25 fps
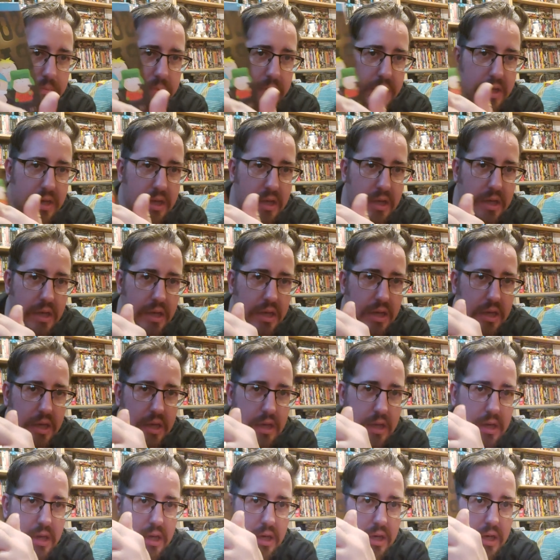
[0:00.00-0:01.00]

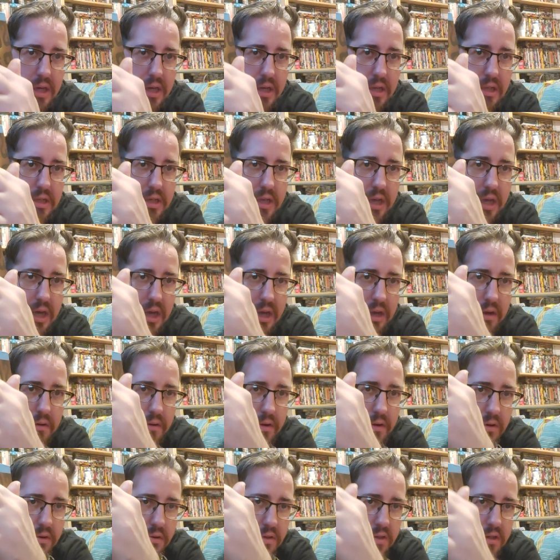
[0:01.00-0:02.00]
big tear
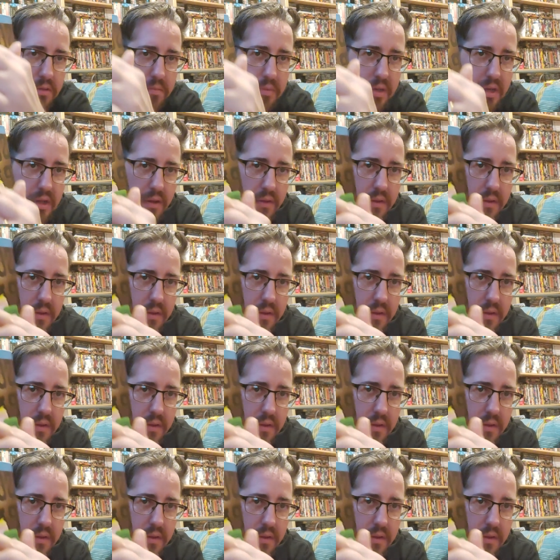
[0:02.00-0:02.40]
across the middle